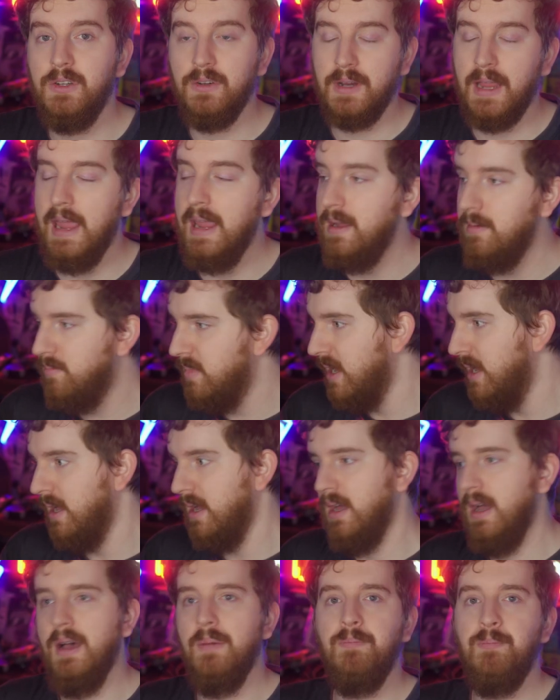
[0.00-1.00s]
your game
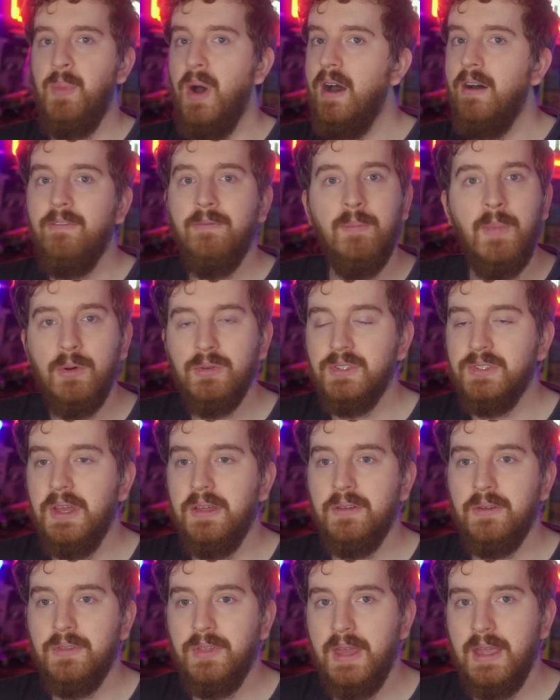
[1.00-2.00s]
above most
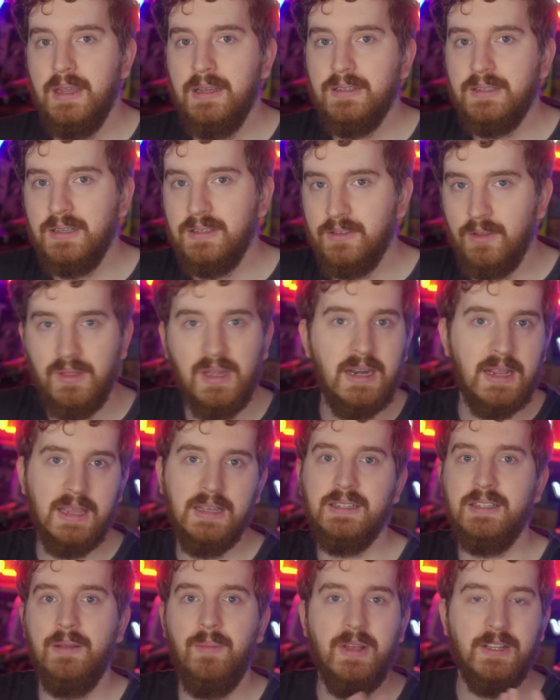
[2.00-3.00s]
other things so that it
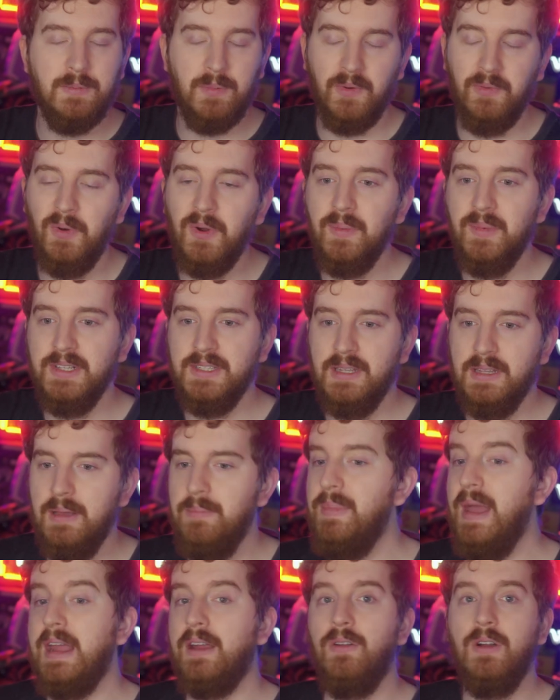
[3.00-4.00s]
gets the best performance and
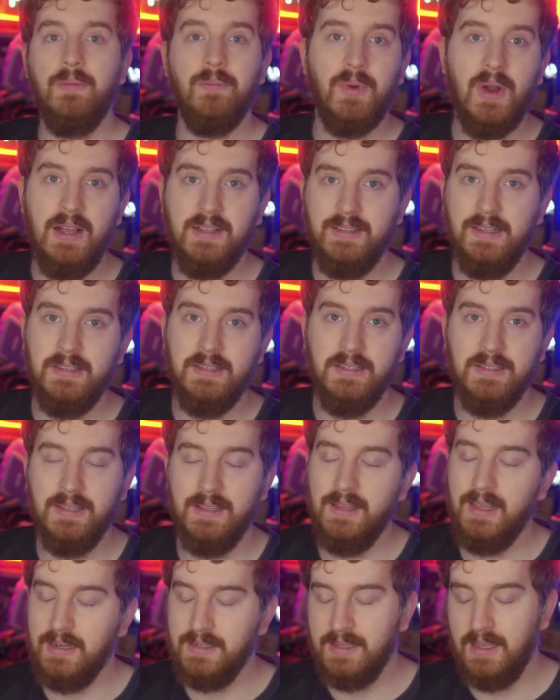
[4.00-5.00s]
that background processes
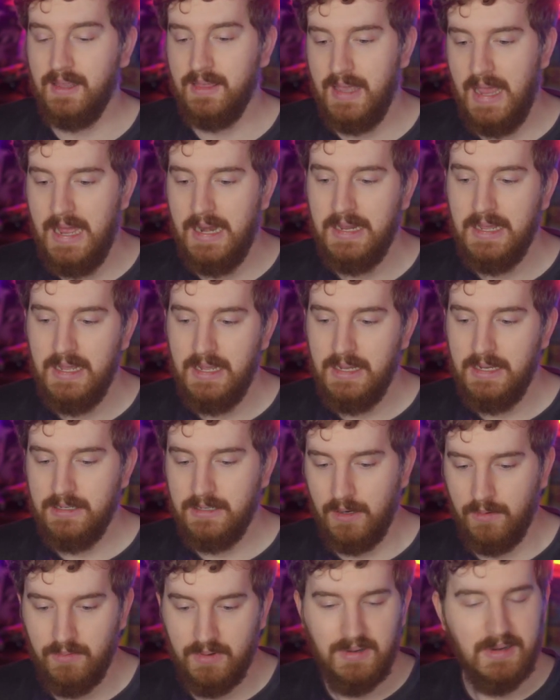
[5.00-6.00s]
and things like that
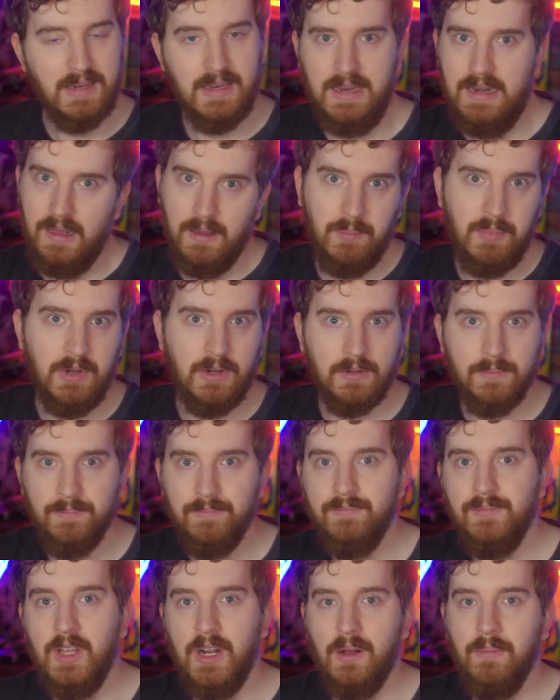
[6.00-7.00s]
don't eat up your,
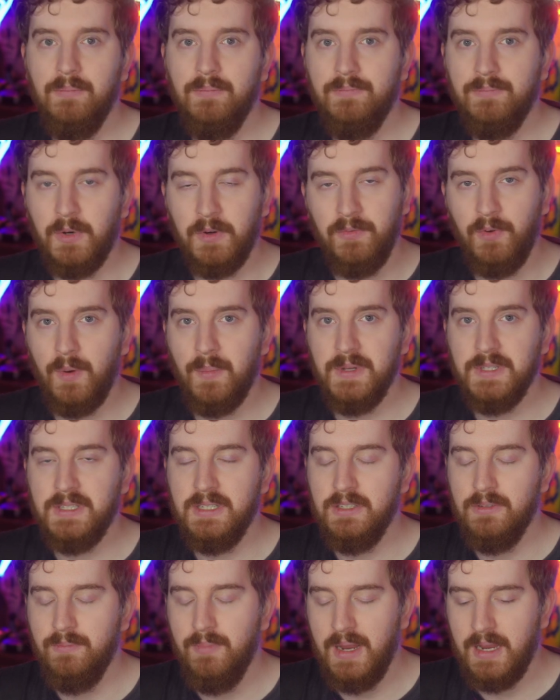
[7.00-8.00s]
you know, performance
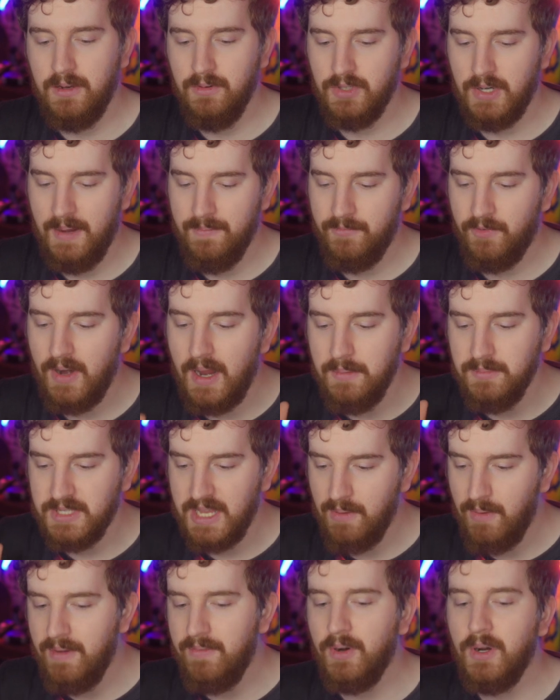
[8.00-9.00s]
and make you drop frames.
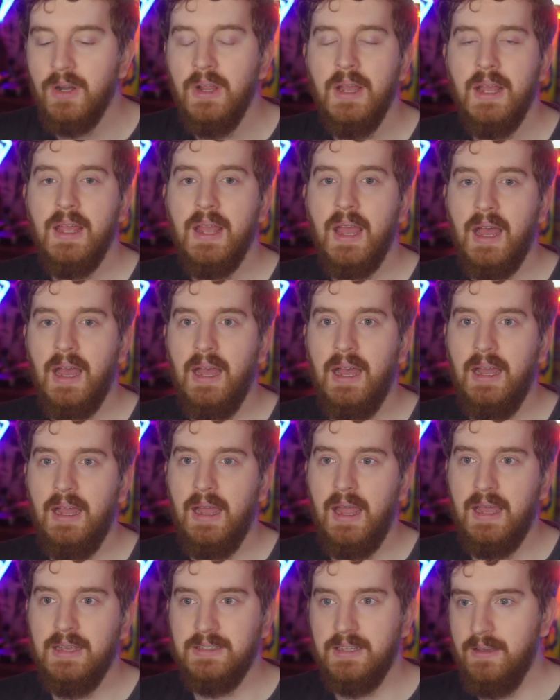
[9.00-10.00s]
However, uh,
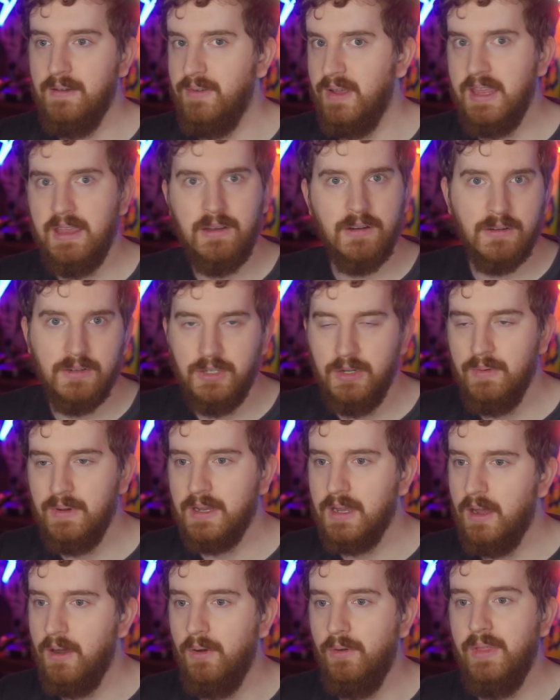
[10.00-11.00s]
as of a year or two
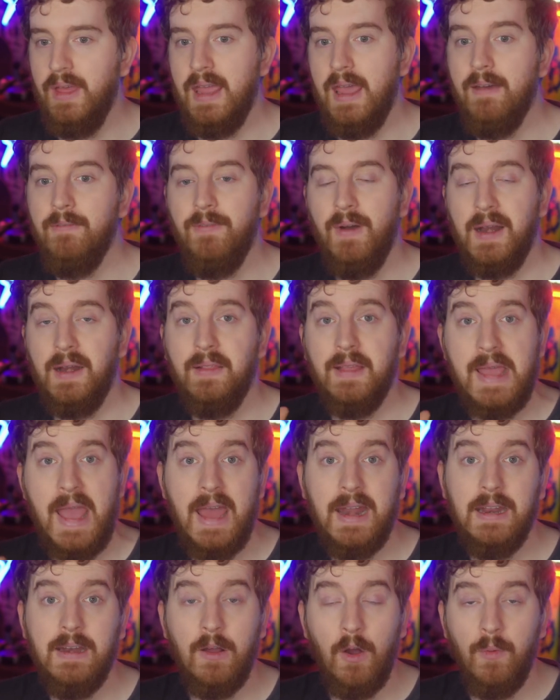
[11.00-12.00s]
ago, they have finally
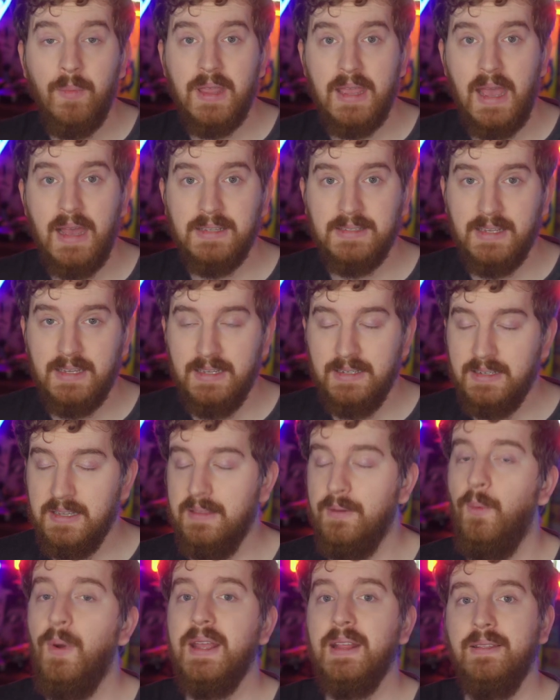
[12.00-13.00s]
added OBS into
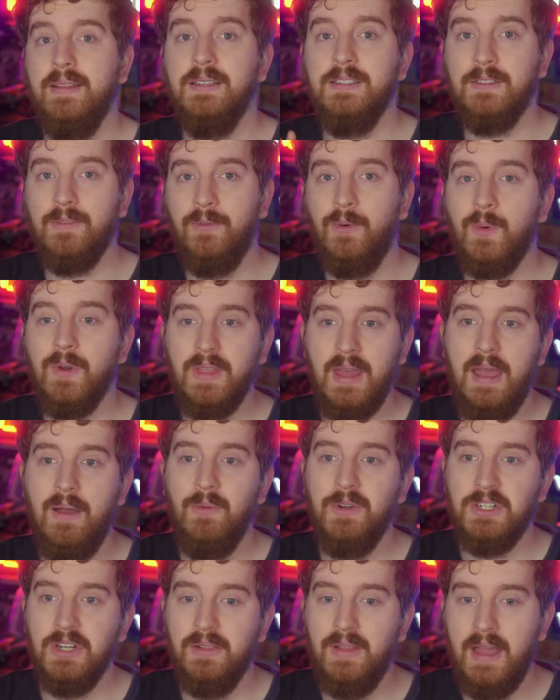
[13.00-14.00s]
the whitelist for that,
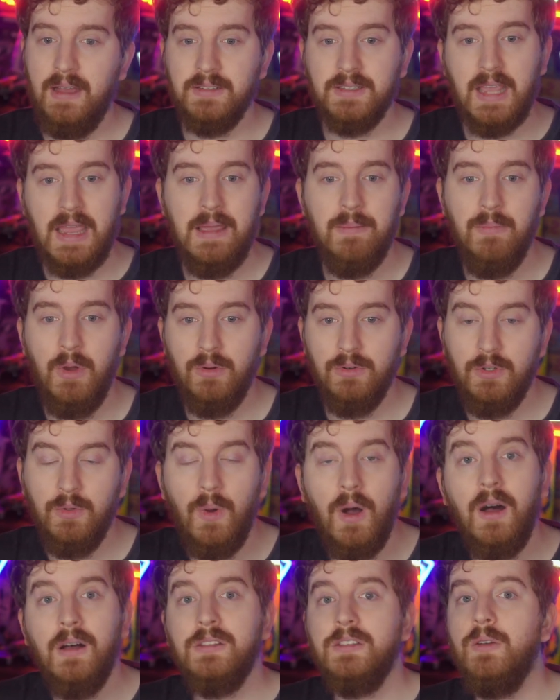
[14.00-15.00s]
which allows game mode to
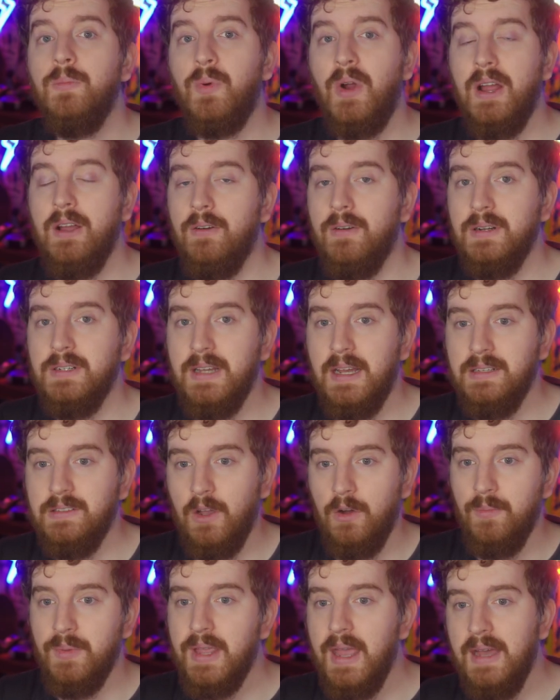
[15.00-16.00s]
also prioritize
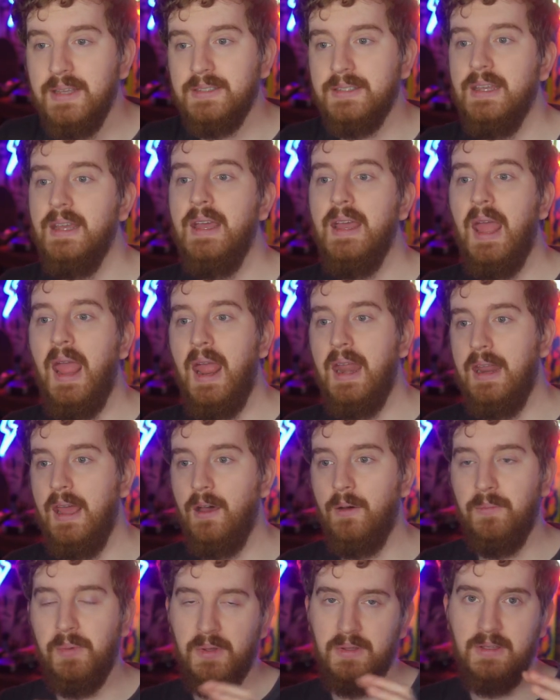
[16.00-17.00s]
OBS and
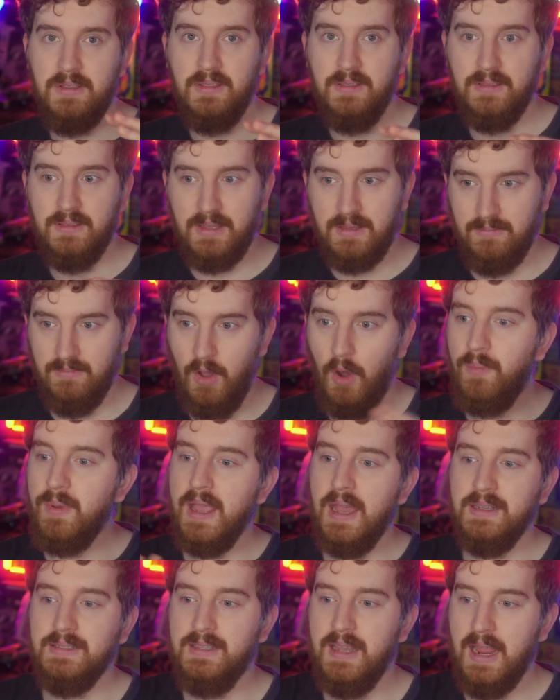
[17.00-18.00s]
help
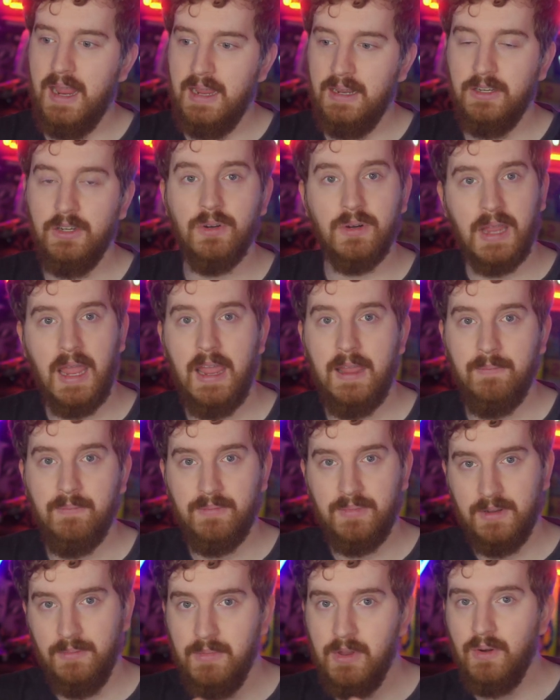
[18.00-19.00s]
OBS and your
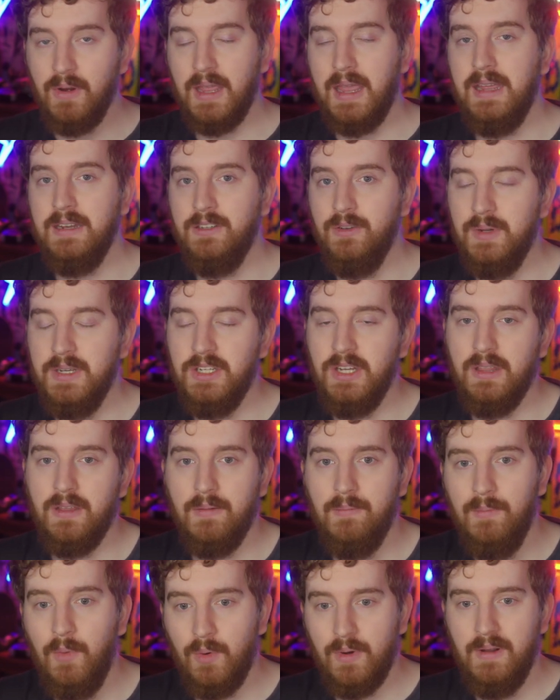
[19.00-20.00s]
game communicate to each
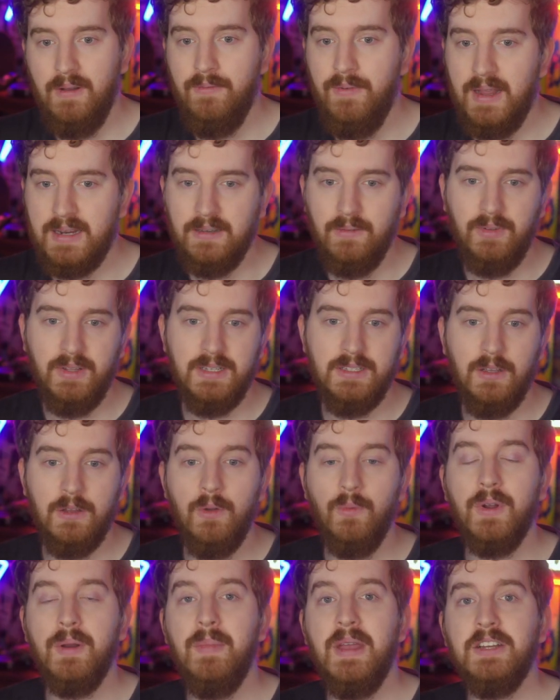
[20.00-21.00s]
other more effectively. So
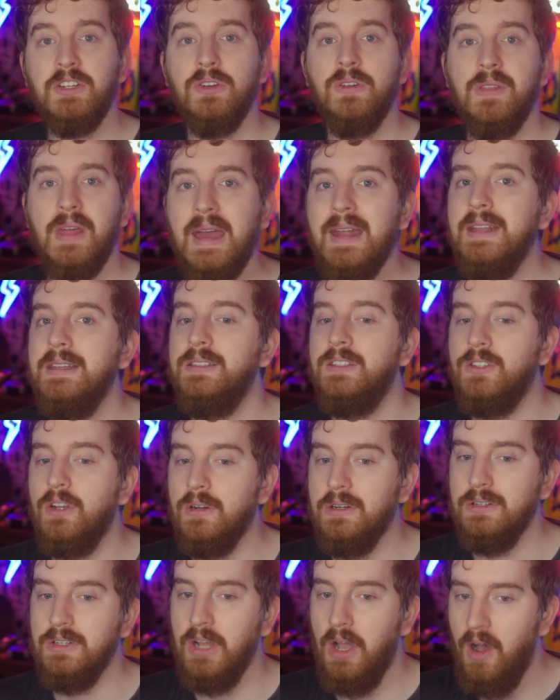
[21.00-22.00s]
you want to make sure that is
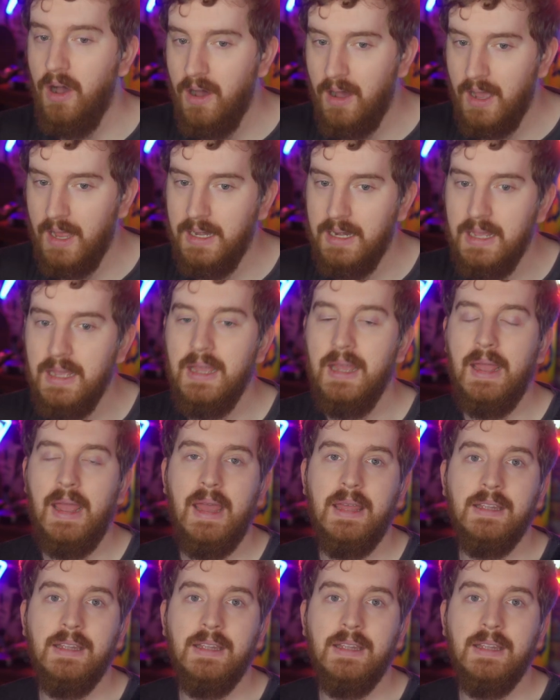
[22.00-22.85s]
turned on. And